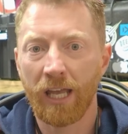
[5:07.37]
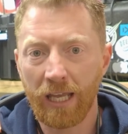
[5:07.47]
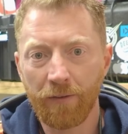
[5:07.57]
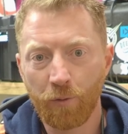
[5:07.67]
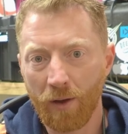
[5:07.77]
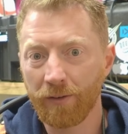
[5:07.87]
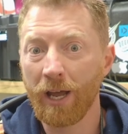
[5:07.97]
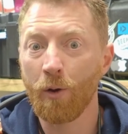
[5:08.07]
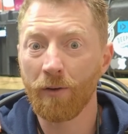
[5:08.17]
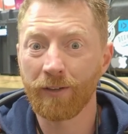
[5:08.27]
if you have an
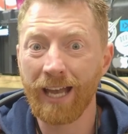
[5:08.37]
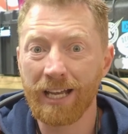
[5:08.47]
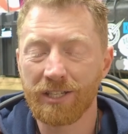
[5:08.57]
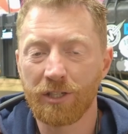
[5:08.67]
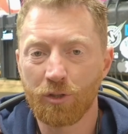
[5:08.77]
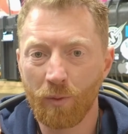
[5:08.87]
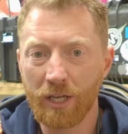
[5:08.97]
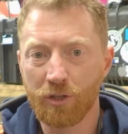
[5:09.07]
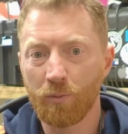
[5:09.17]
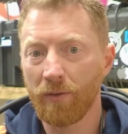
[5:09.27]
out of gas
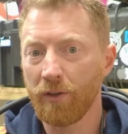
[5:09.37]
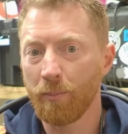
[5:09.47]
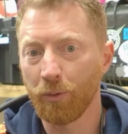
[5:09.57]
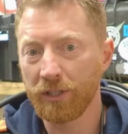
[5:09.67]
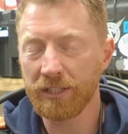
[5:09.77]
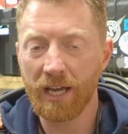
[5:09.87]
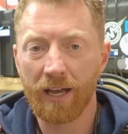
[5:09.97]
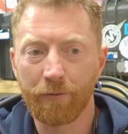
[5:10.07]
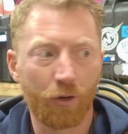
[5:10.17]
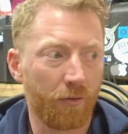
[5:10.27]
situation with your buddy
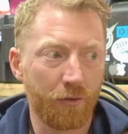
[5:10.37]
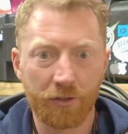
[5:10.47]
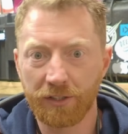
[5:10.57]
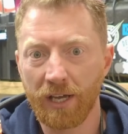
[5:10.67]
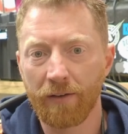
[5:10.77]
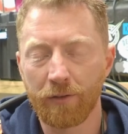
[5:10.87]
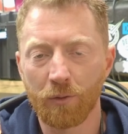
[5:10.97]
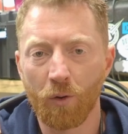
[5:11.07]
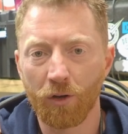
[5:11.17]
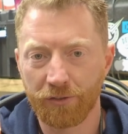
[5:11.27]
diver or another diver in the
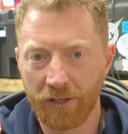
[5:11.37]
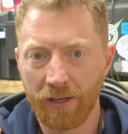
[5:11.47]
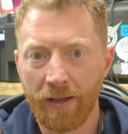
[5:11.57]
water